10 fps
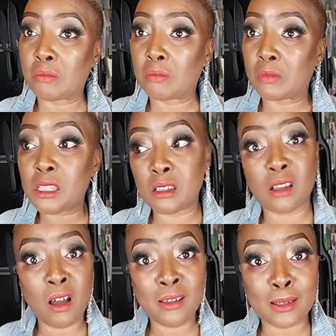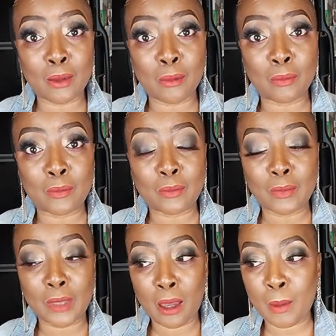this is awesome.
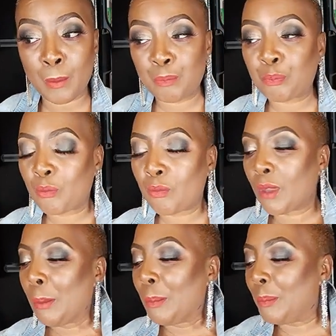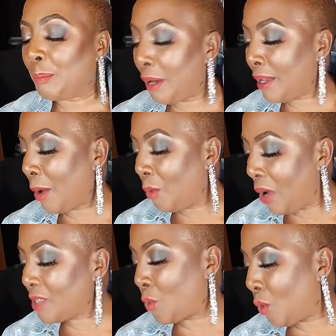Yeah. But I
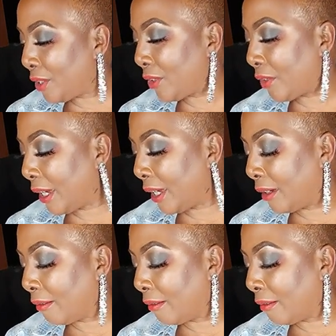was wondering,